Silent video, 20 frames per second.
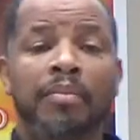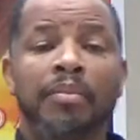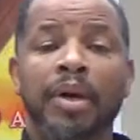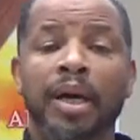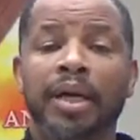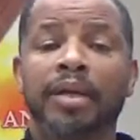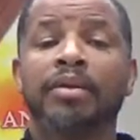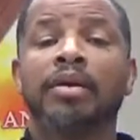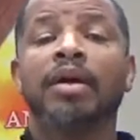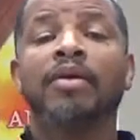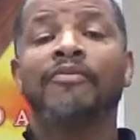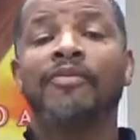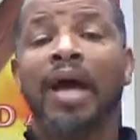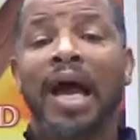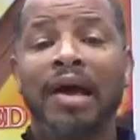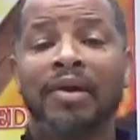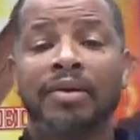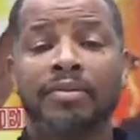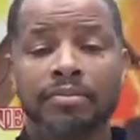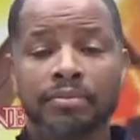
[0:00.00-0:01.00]
But
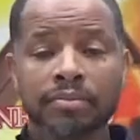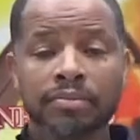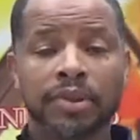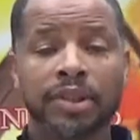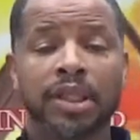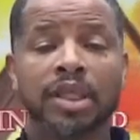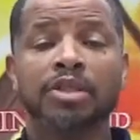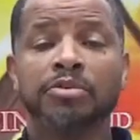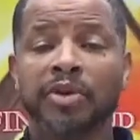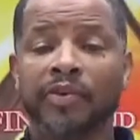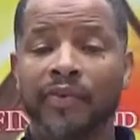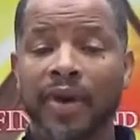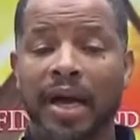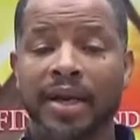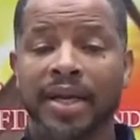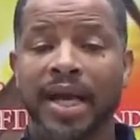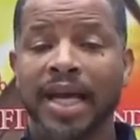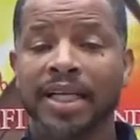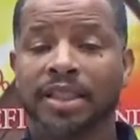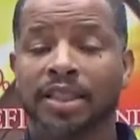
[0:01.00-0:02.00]
found, excuse me,
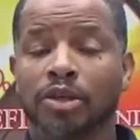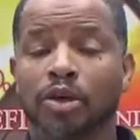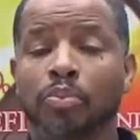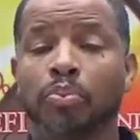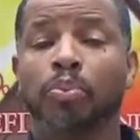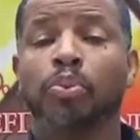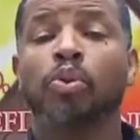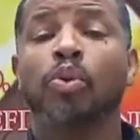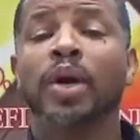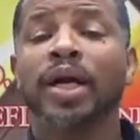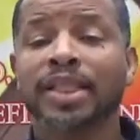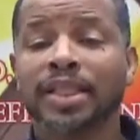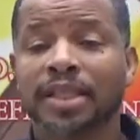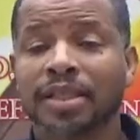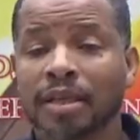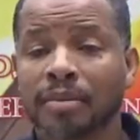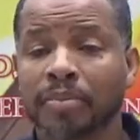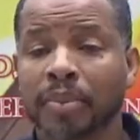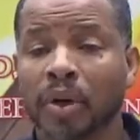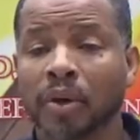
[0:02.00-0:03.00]
foundational
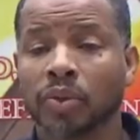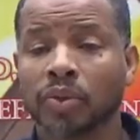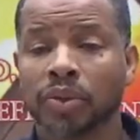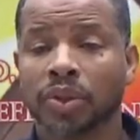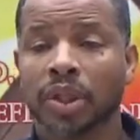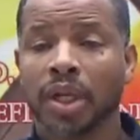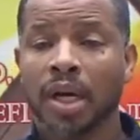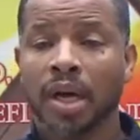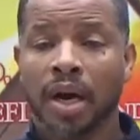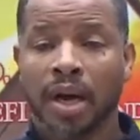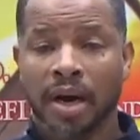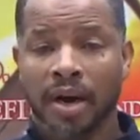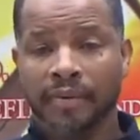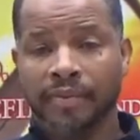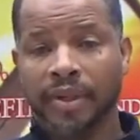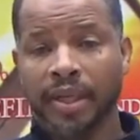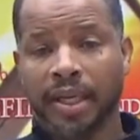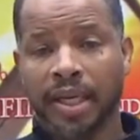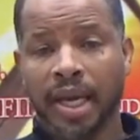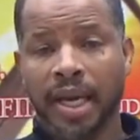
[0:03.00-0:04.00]
principles of
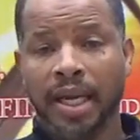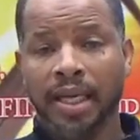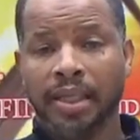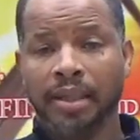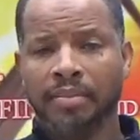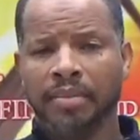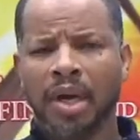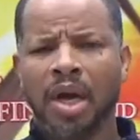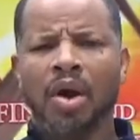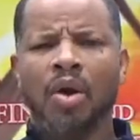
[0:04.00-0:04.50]
the kingdom.